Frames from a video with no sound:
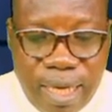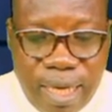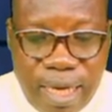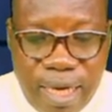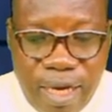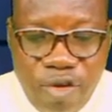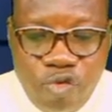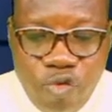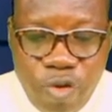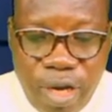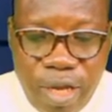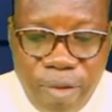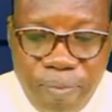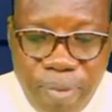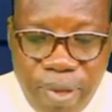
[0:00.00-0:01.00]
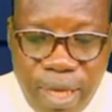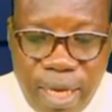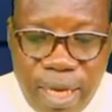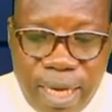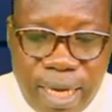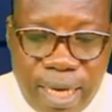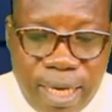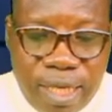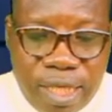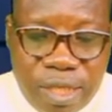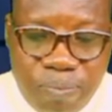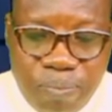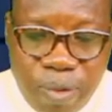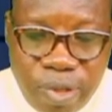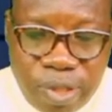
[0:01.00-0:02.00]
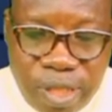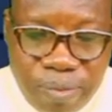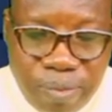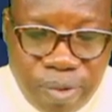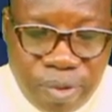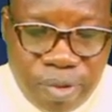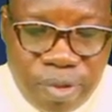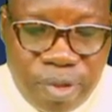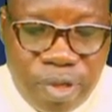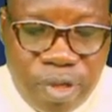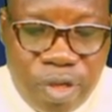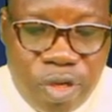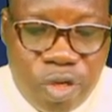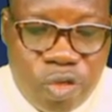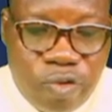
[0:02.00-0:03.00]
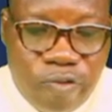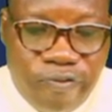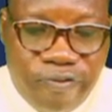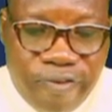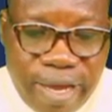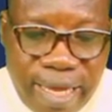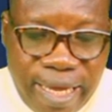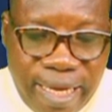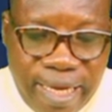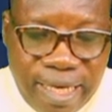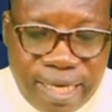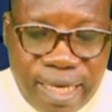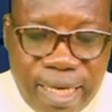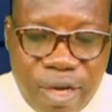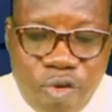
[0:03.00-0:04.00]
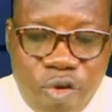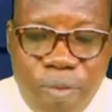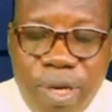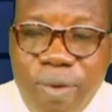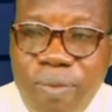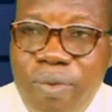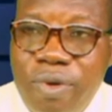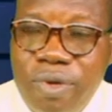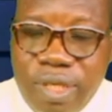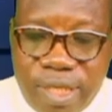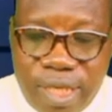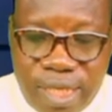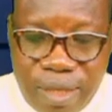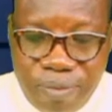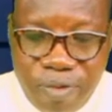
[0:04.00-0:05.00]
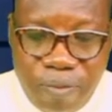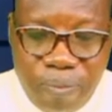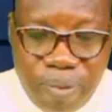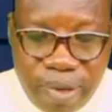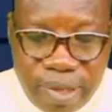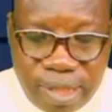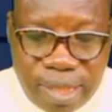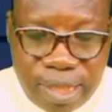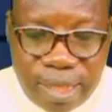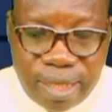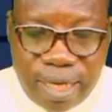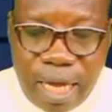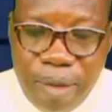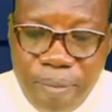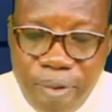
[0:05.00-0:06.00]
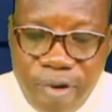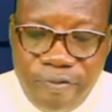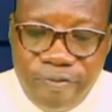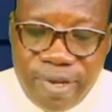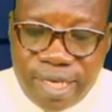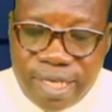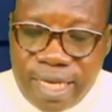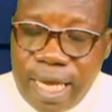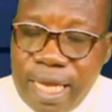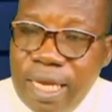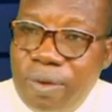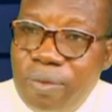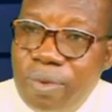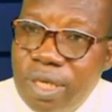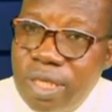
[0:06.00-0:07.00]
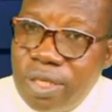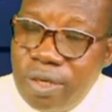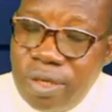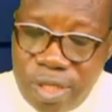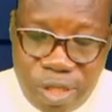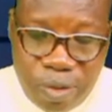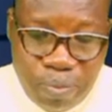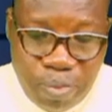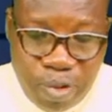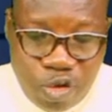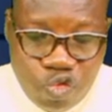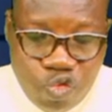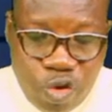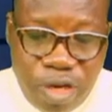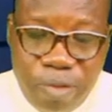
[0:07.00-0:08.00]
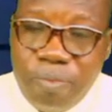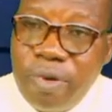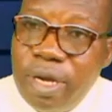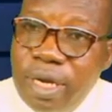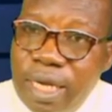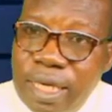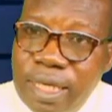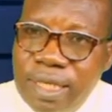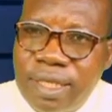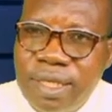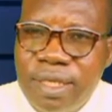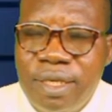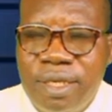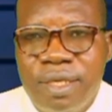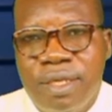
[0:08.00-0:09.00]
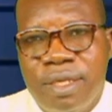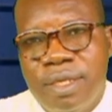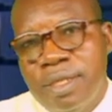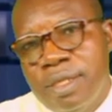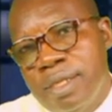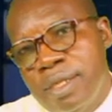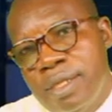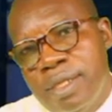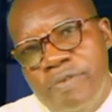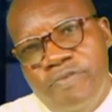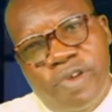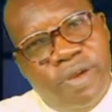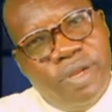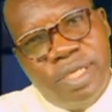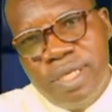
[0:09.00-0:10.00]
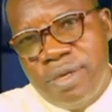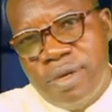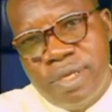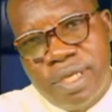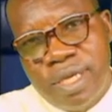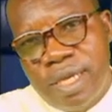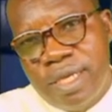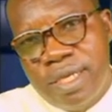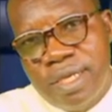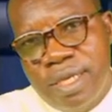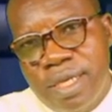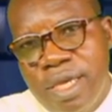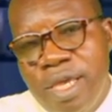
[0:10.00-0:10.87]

Can it really be that it is possible to find in the community one sensible person capable of deciding questions between brothers? Very serious case.